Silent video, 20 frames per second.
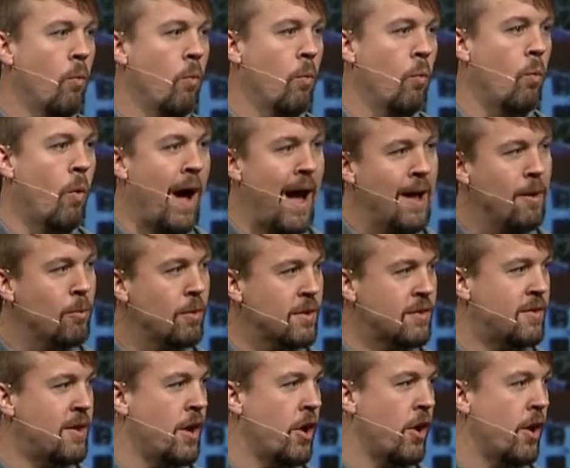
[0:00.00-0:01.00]
Why
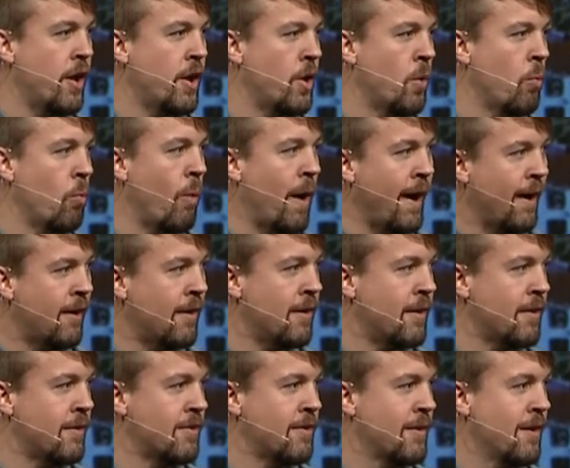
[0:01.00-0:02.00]
was there an
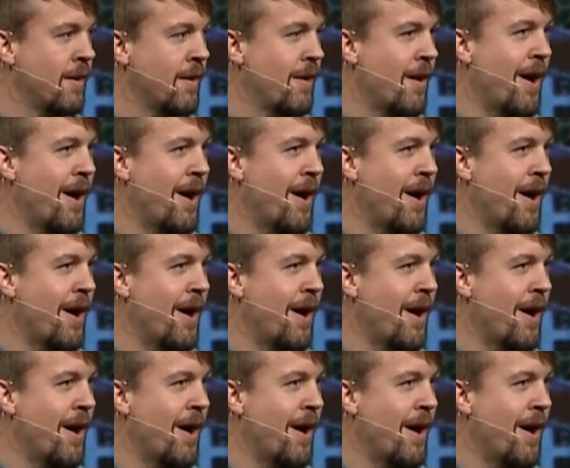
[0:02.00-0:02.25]
awareness